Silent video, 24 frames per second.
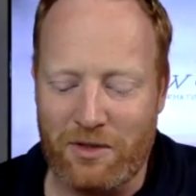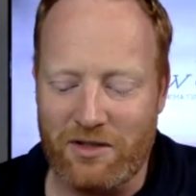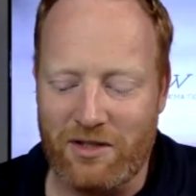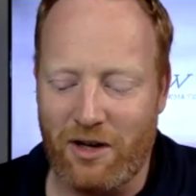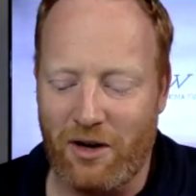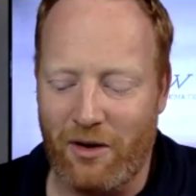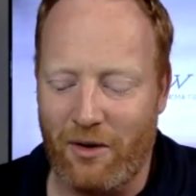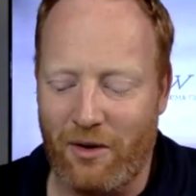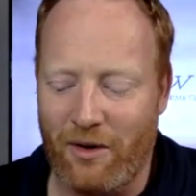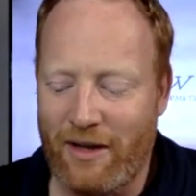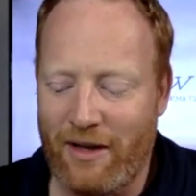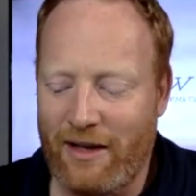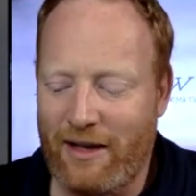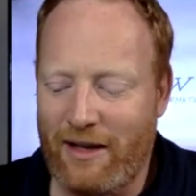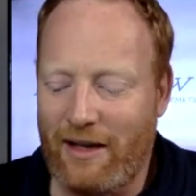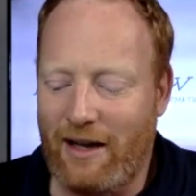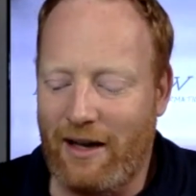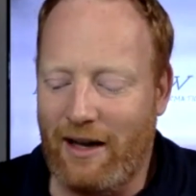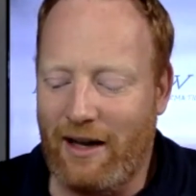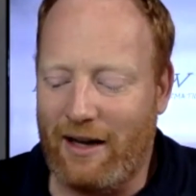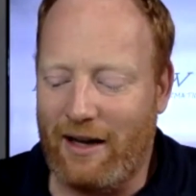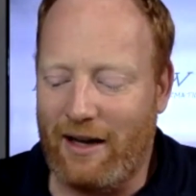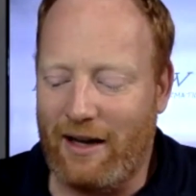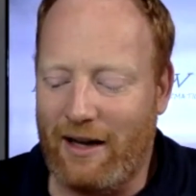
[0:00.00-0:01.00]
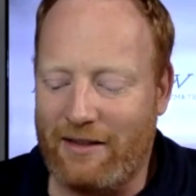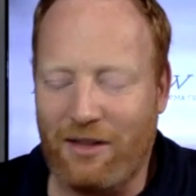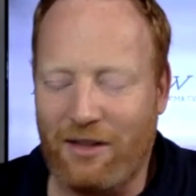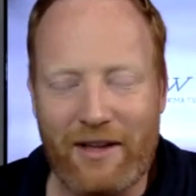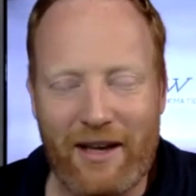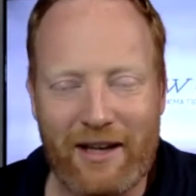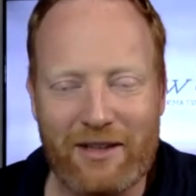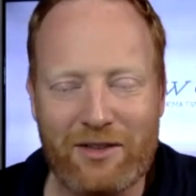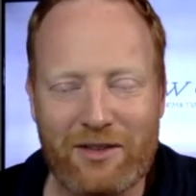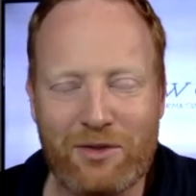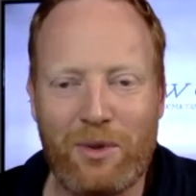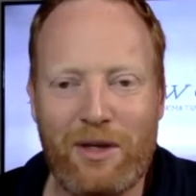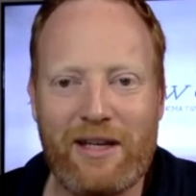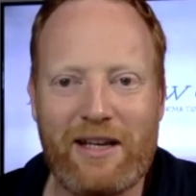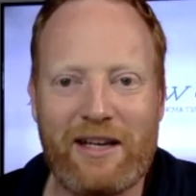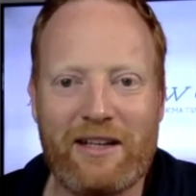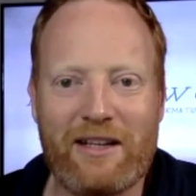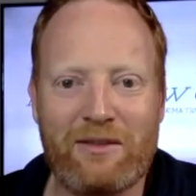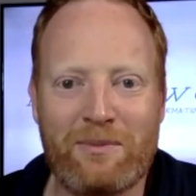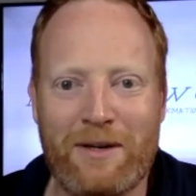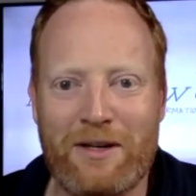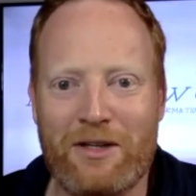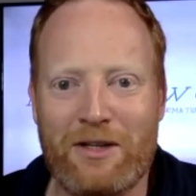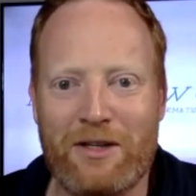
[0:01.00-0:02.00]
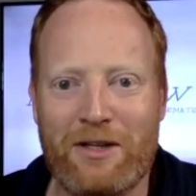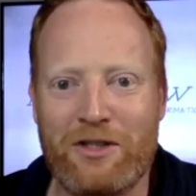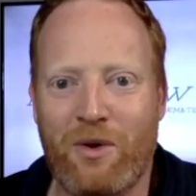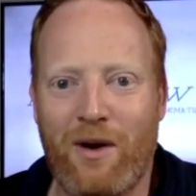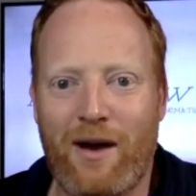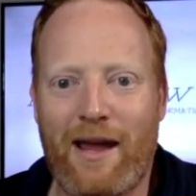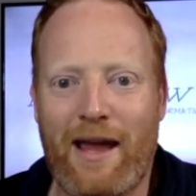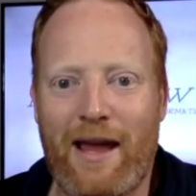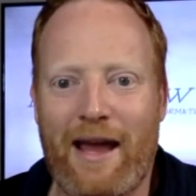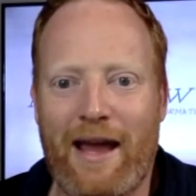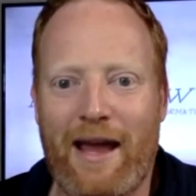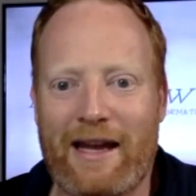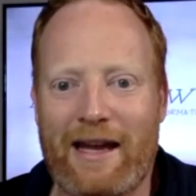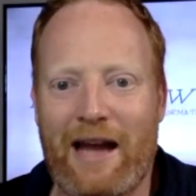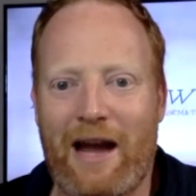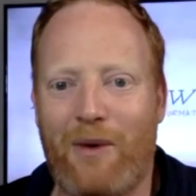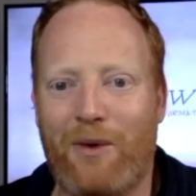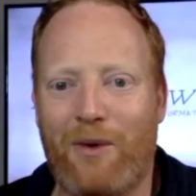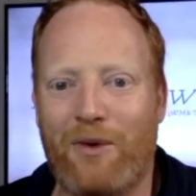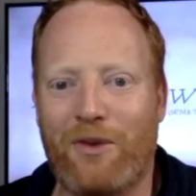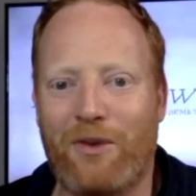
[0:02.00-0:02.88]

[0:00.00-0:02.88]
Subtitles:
So till next week, it's been a joy hanging out with you